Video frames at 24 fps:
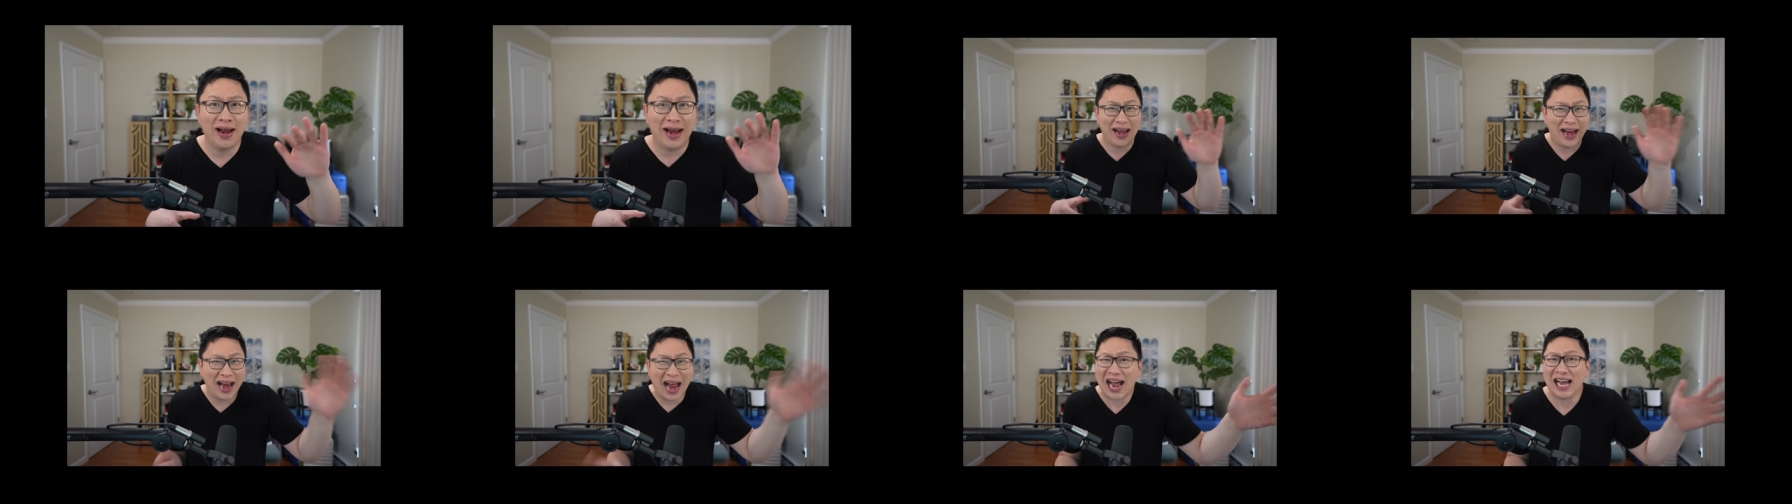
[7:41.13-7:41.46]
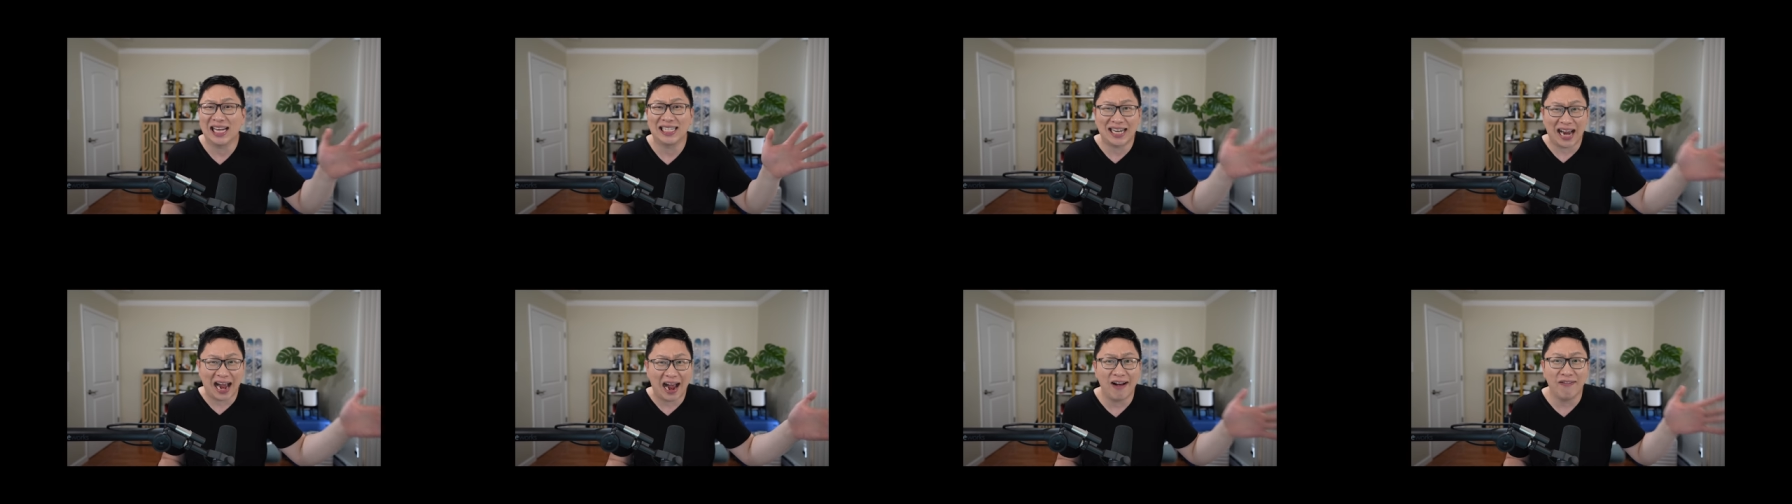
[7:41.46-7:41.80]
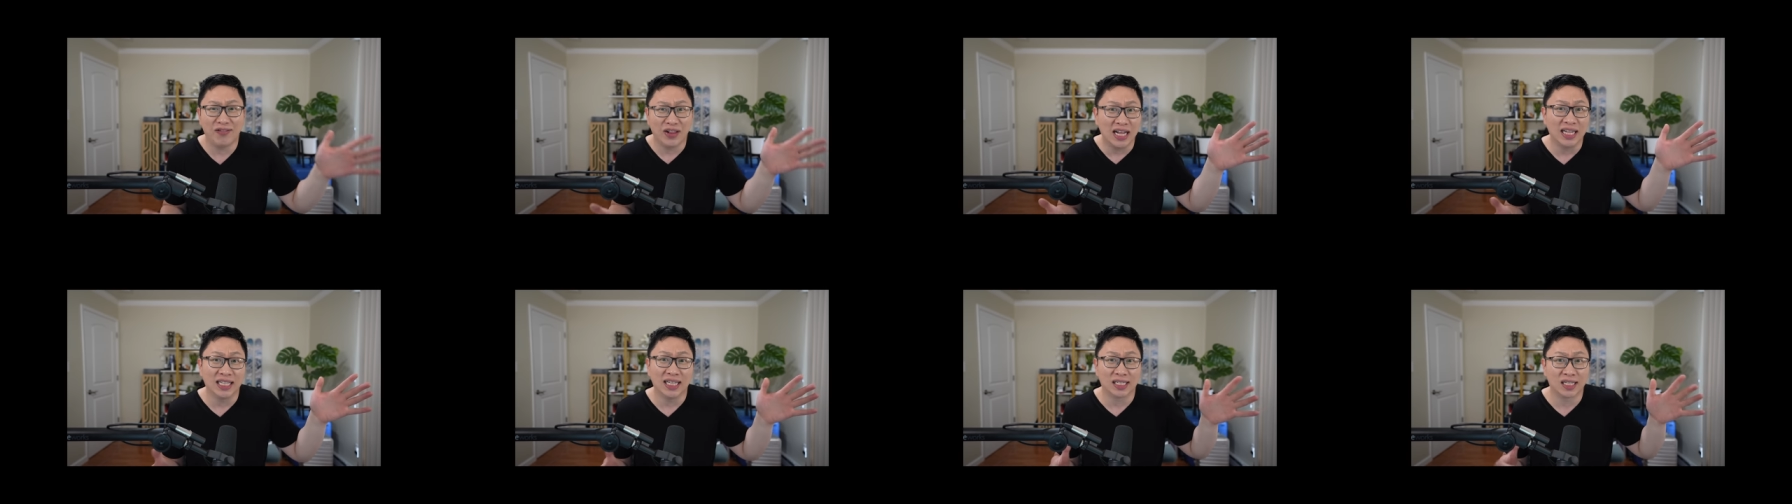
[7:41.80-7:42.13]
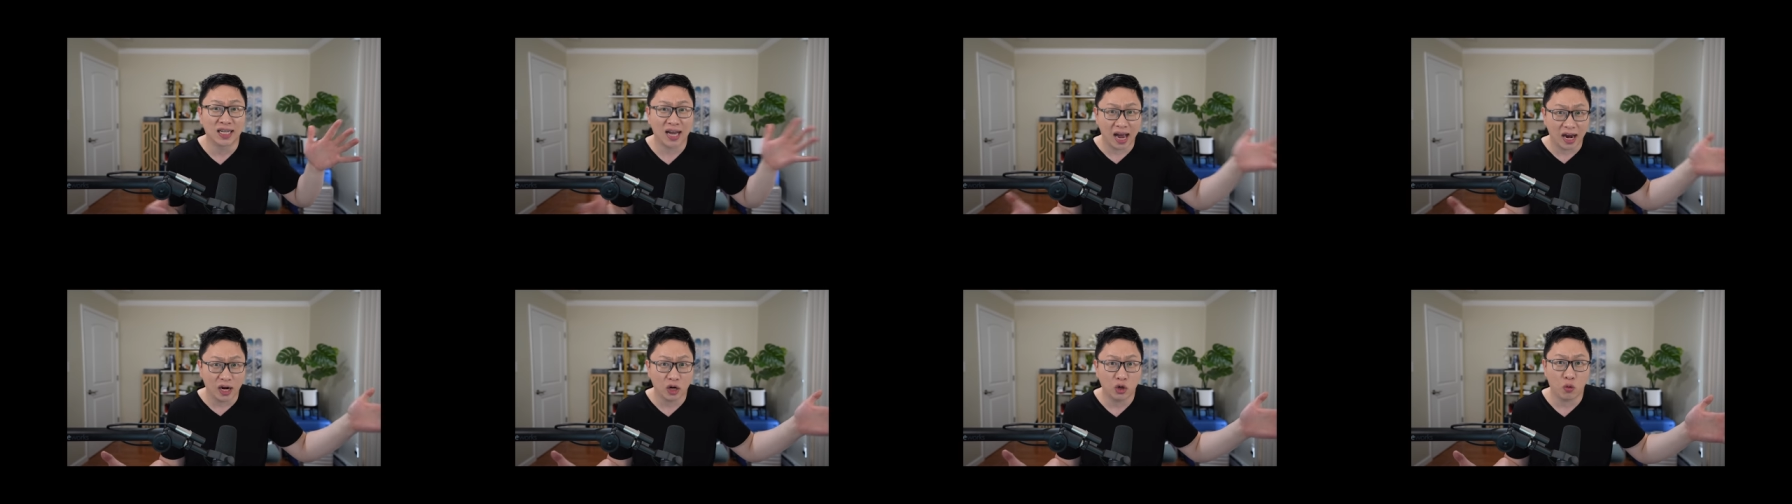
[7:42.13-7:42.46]
It has to have these as
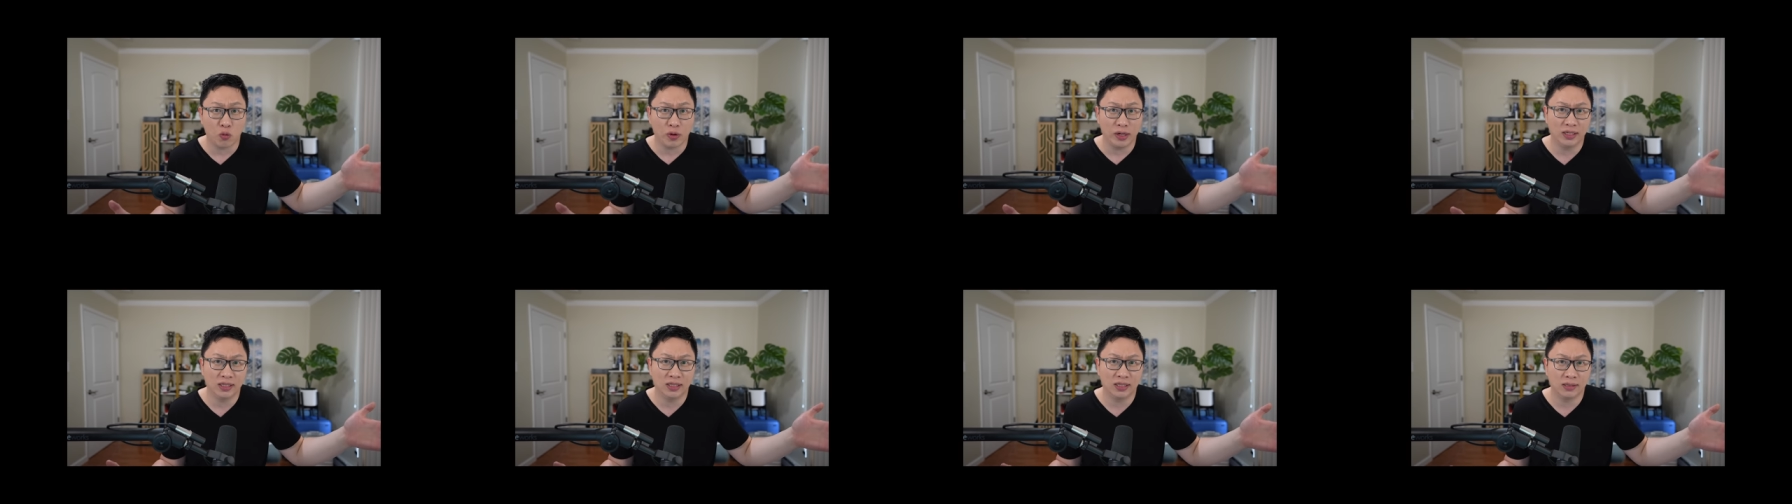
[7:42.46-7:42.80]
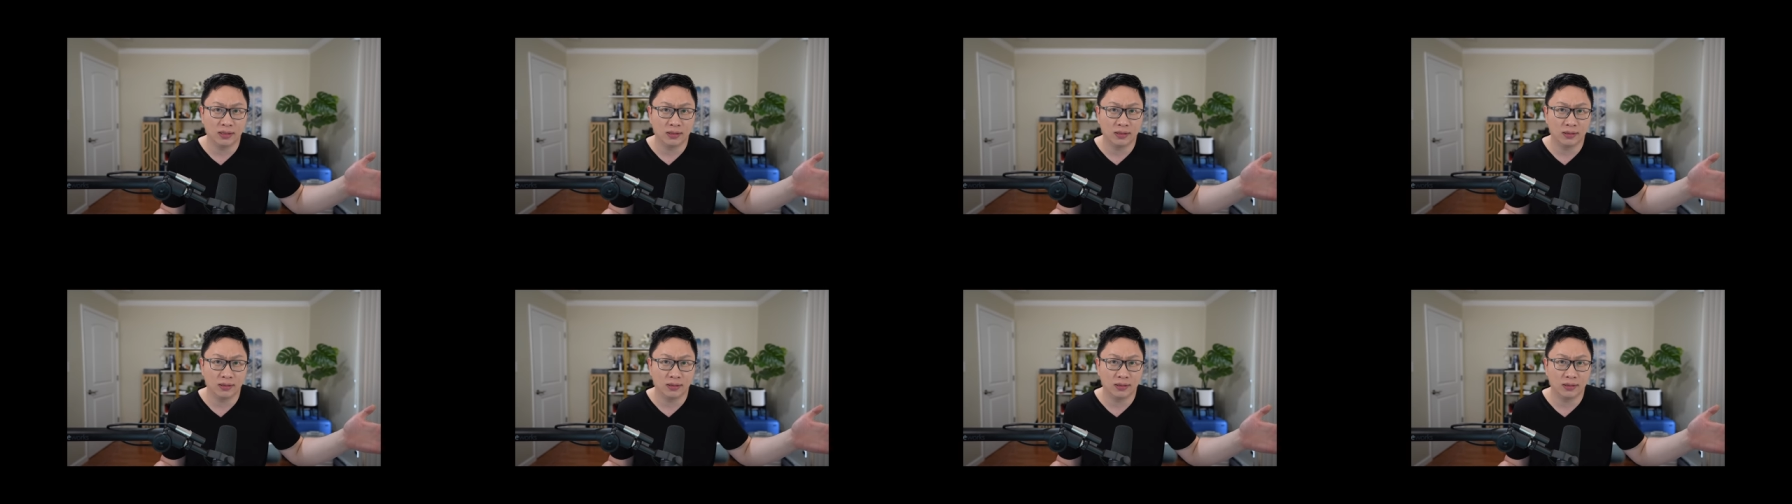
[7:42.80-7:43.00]
categories.